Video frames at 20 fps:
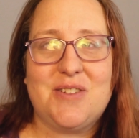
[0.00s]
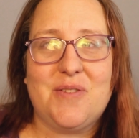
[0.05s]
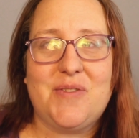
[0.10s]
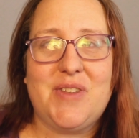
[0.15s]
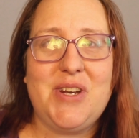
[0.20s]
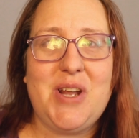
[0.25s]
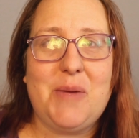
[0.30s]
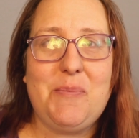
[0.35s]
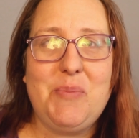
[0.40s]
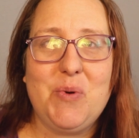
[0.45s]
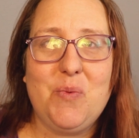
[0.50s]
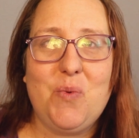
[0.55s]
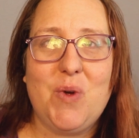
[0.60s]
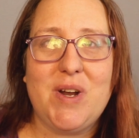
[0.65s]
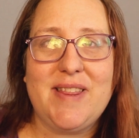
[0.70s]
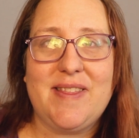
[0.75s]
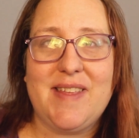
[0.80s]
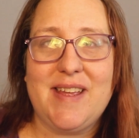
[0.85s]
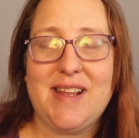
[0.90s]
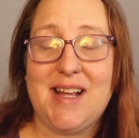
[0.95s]
So the number
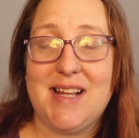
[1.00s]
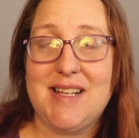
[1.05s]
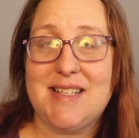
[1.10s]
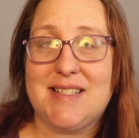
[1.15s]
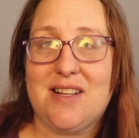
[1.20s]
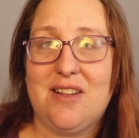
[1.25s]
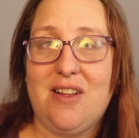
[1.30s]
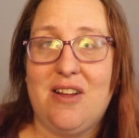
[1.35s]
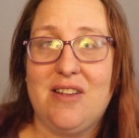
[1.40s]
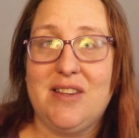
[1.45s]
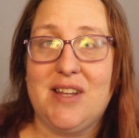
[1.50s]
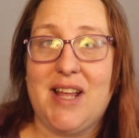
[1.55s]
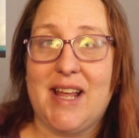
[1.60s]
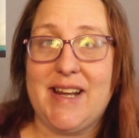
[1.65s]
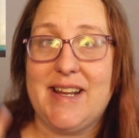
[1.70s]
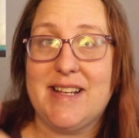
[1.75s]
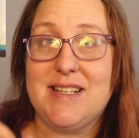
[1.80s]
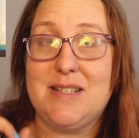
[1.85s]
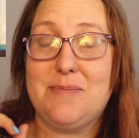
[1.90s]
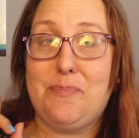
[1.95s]
one thing I sell
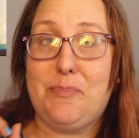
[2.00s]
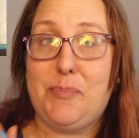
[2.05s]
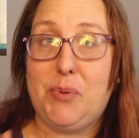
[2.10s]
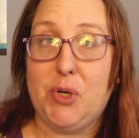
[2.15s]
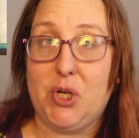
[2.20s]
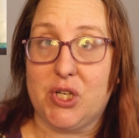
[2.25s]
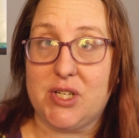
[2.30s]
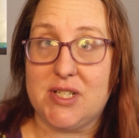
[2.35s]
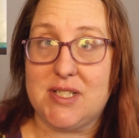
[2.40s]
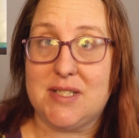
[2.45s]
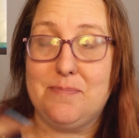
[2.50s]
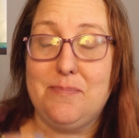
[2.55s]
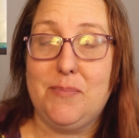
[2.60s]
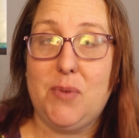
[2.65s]
online is books,